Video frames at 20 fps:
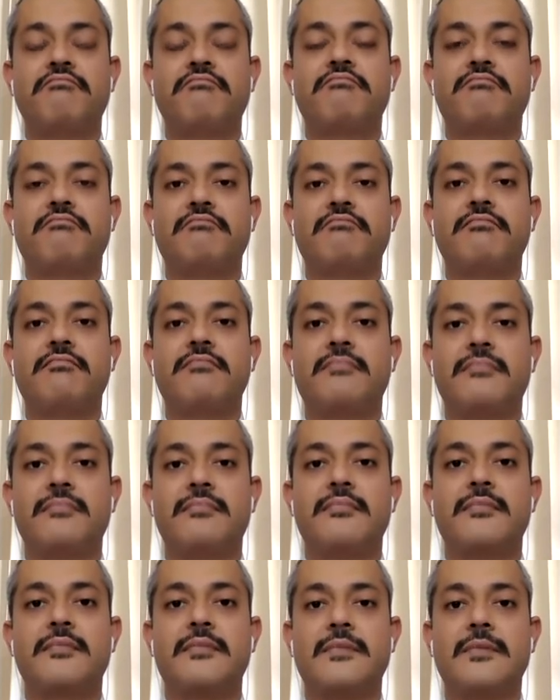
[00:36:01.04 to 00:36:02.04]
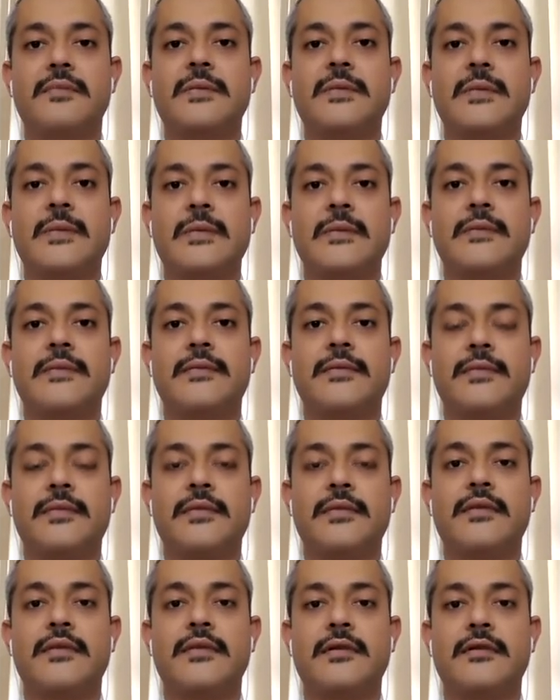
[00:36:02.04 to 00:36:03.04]

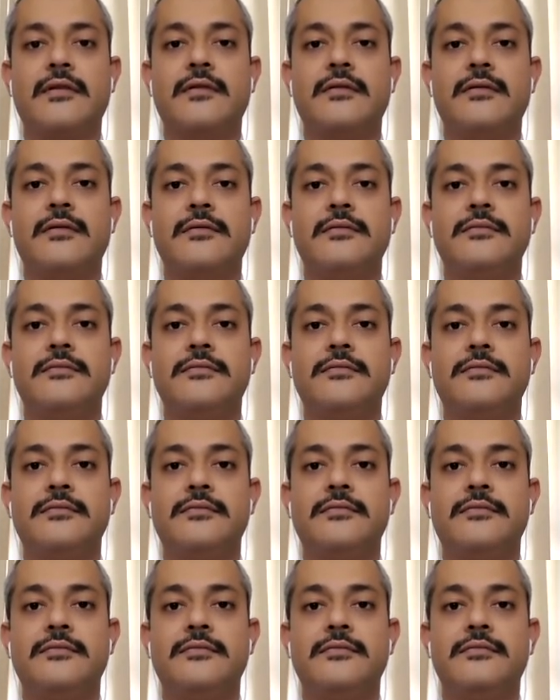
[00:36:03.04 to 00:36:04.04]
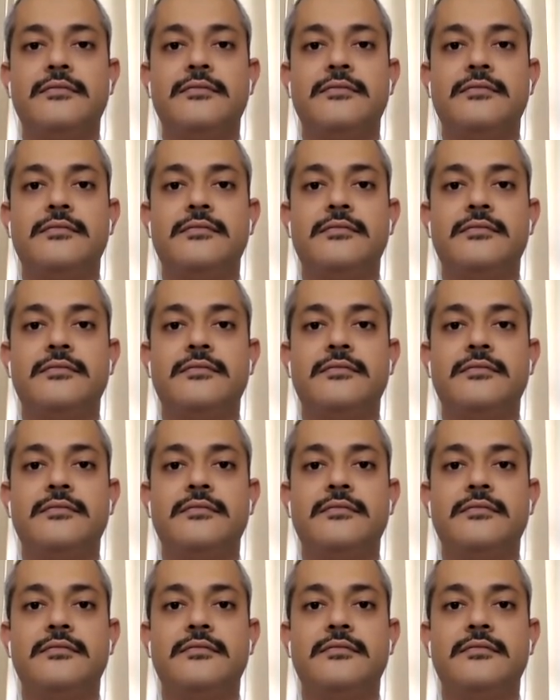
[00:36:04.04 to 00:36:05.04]

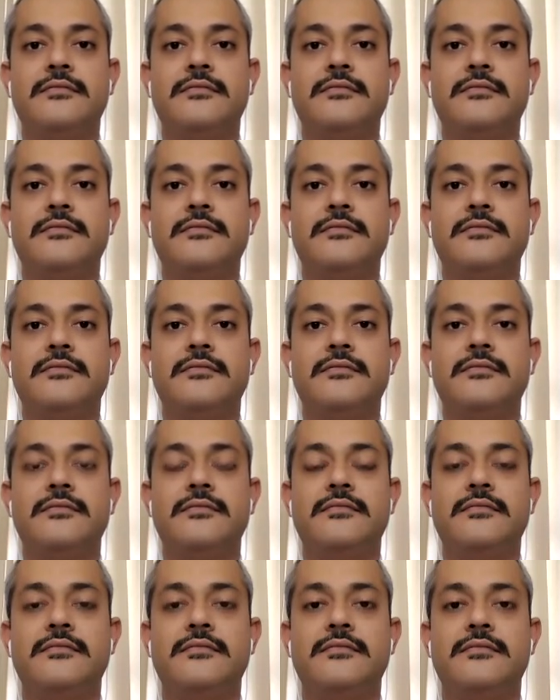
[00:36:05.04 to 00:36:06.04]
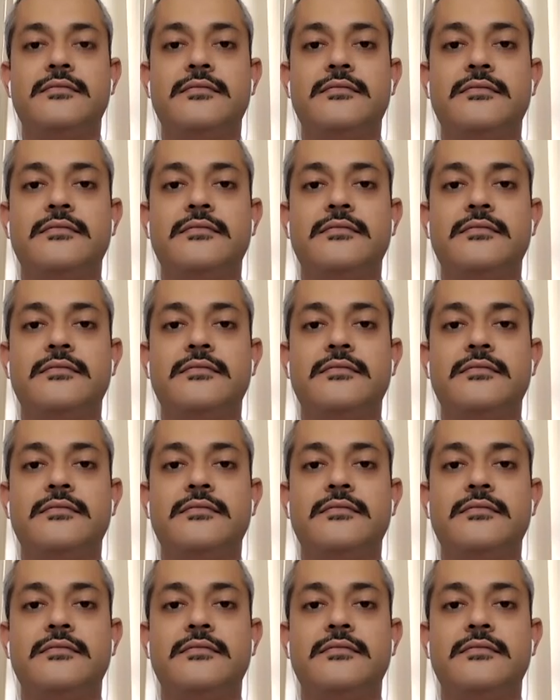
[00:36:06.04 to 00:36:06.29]
(not speaking)